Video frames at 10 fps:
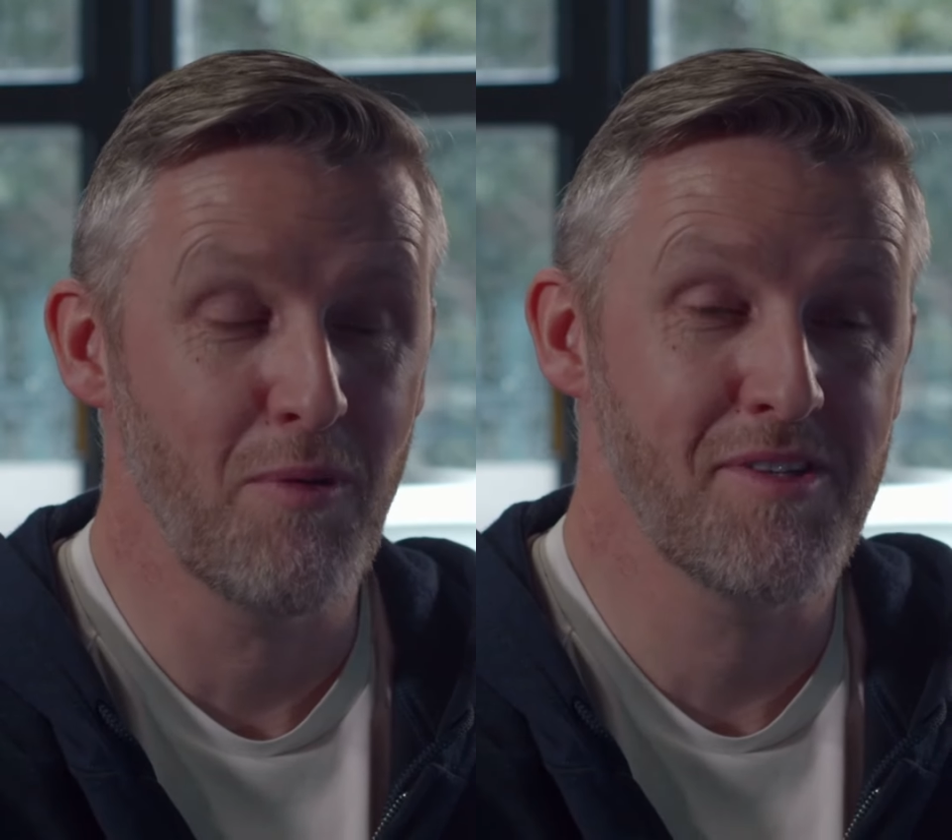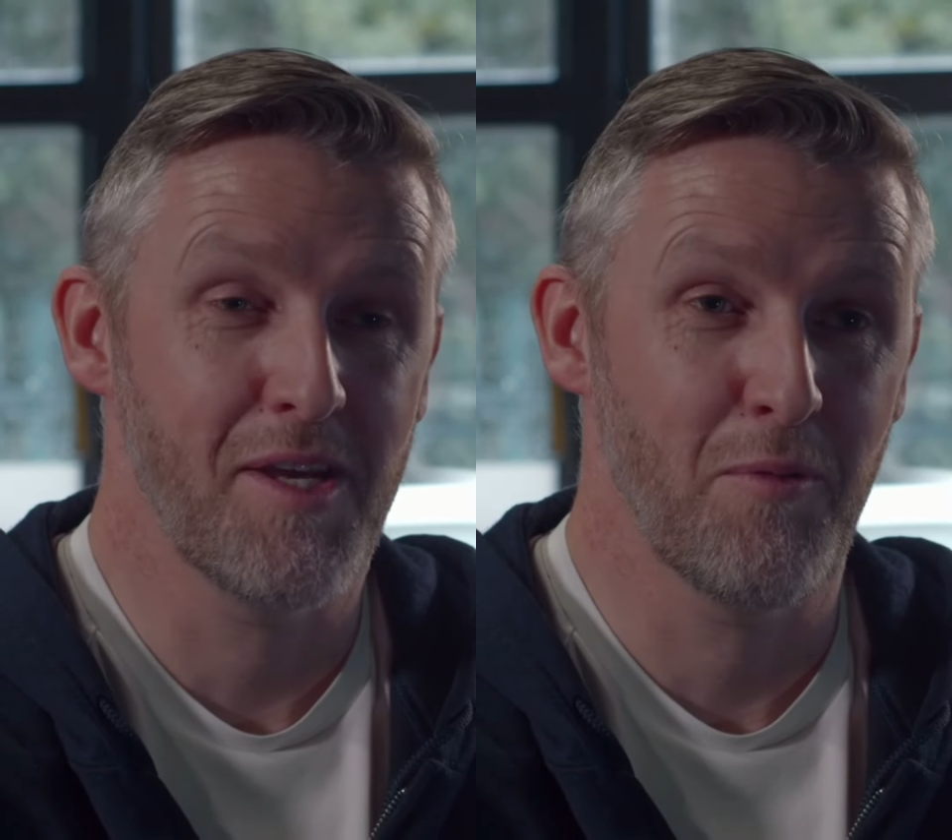
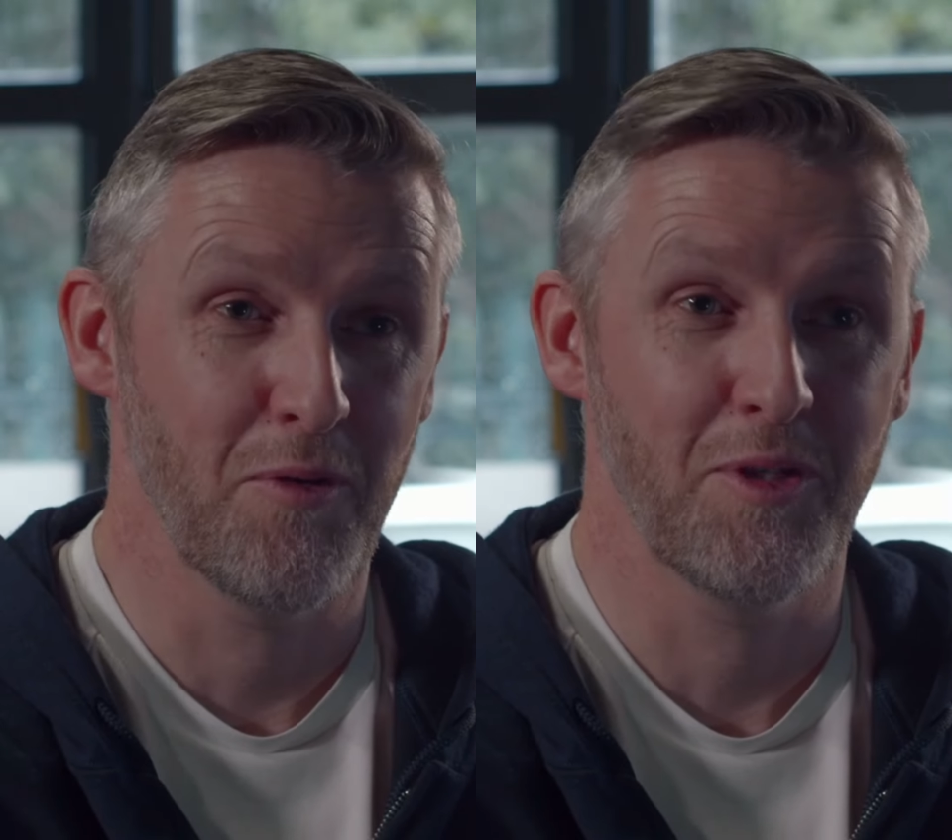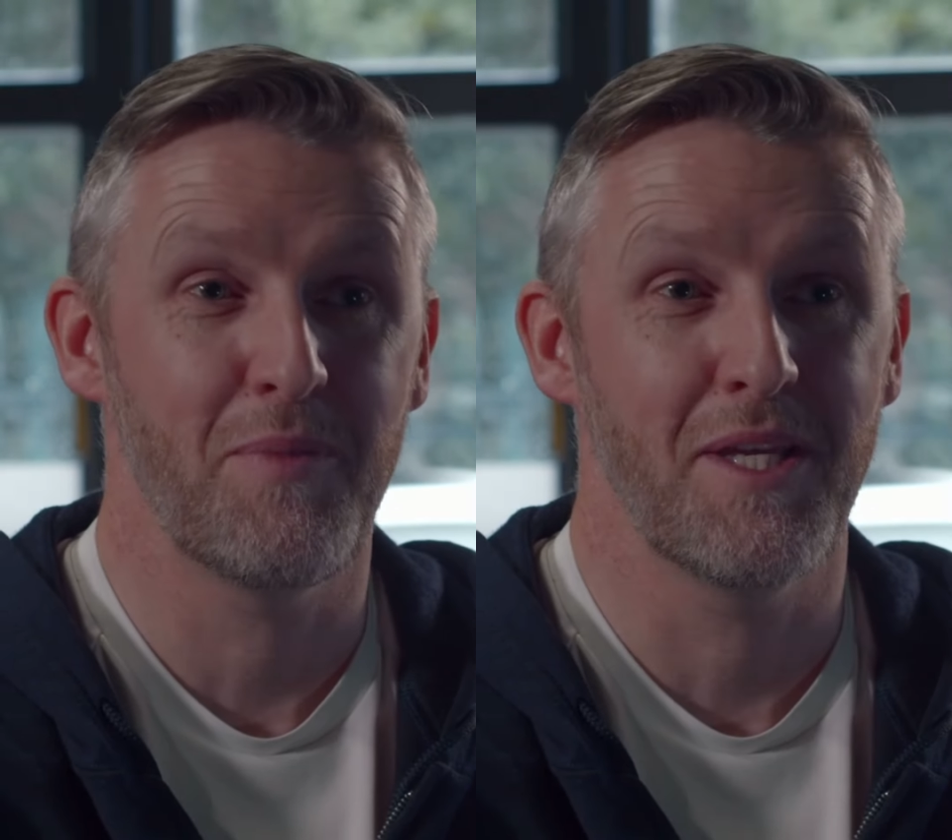we say
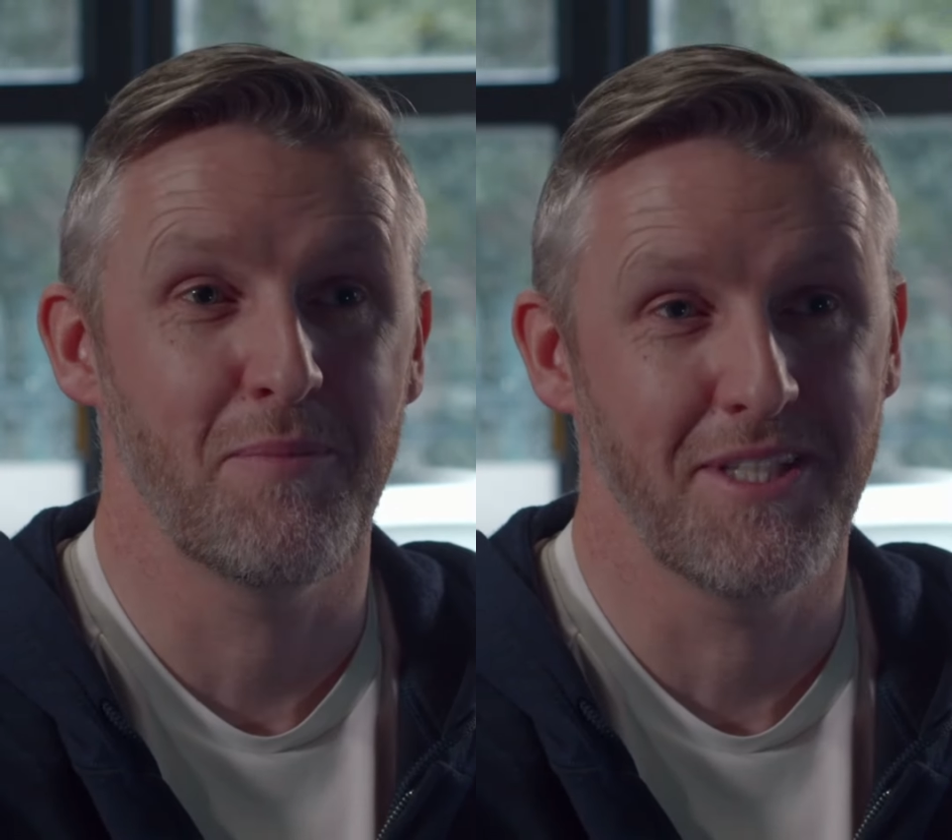we're underpinned by